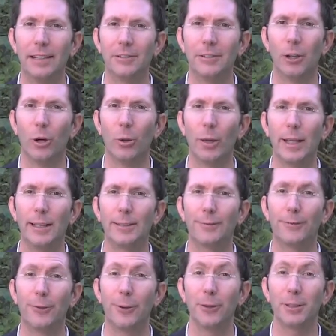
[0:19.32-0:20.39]
So,
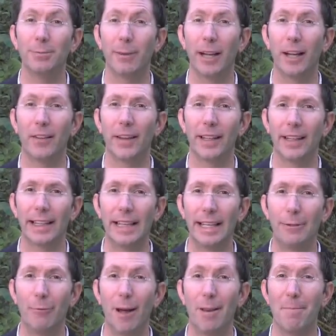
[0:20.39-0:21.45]
his first mailing,
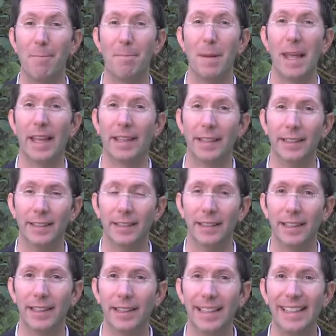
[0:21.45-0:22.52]
he went big.
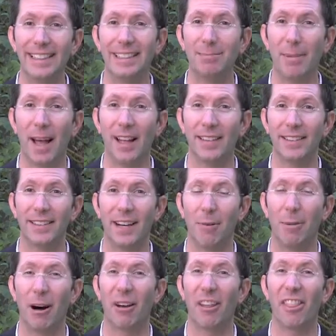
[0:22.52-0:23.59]
He spent
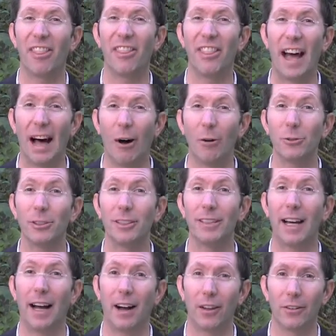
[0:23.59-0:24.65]
about a
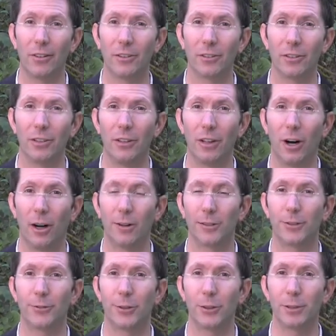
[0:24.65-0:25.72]
$1,000 on
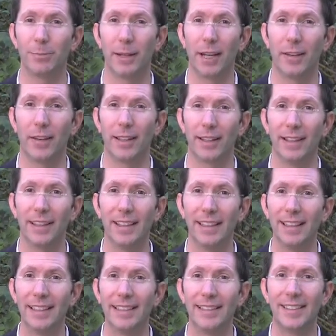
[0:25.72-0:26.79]
his first mailing,
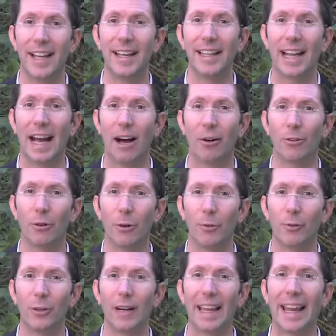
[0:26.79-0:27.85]
sending out
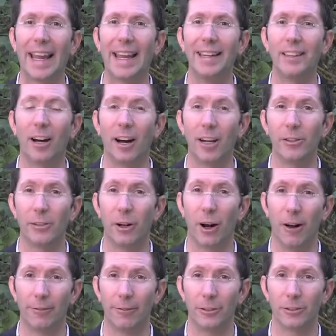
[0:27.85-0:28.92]
over 800
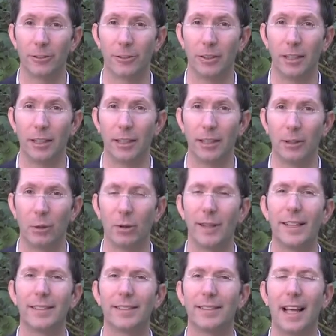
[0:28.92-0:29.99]
offers or
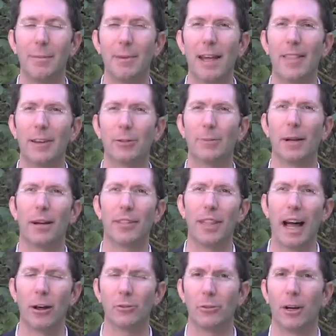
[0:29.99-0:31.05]
at least, I mean, I think it was about
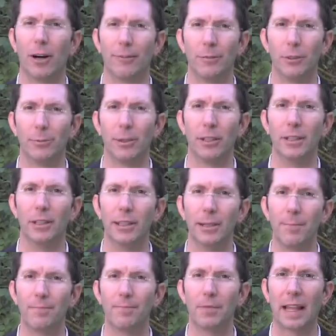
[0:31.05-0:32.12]
1,000 offers, but
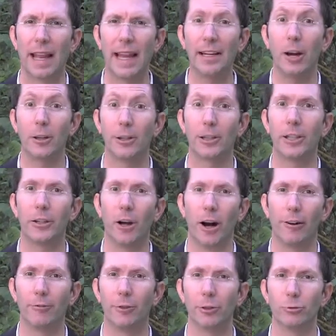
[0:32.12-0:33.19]
800 good
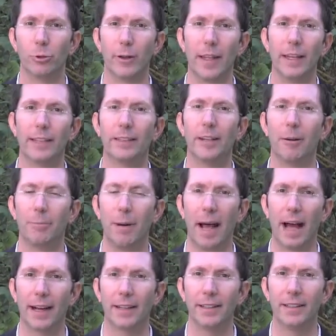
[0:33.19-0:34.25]
offers where they didn't come
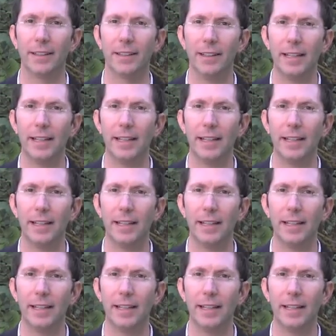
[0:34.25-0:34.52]
back.